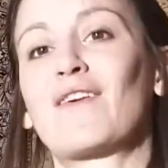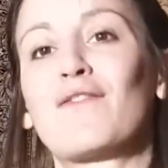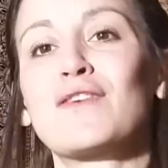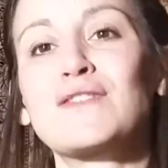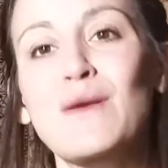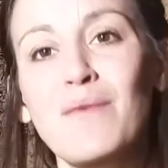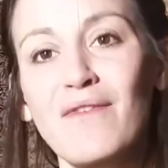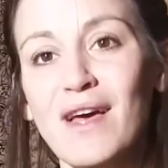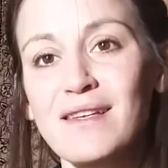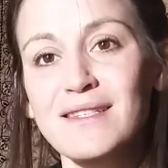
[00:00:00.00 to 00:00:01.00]
For some of
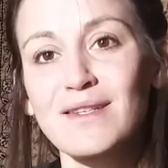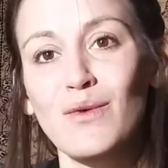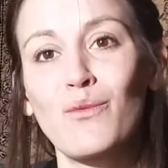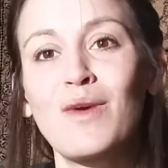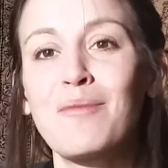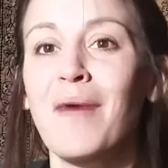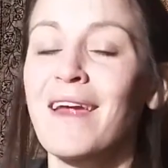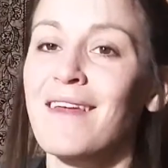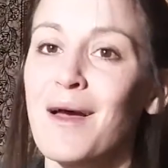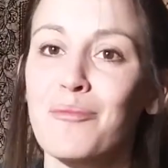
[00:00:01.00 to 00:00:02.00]
us, we
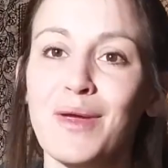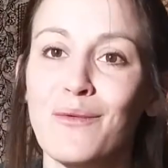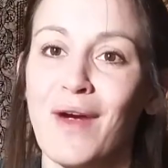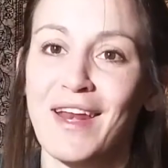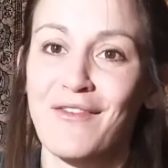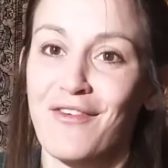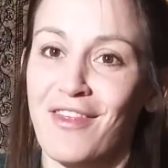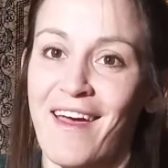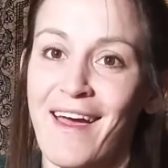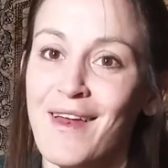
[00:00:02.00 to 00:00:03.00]
might not be ready for
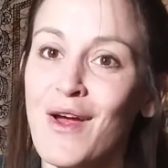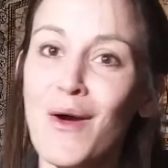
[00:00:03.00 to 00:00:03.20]
that.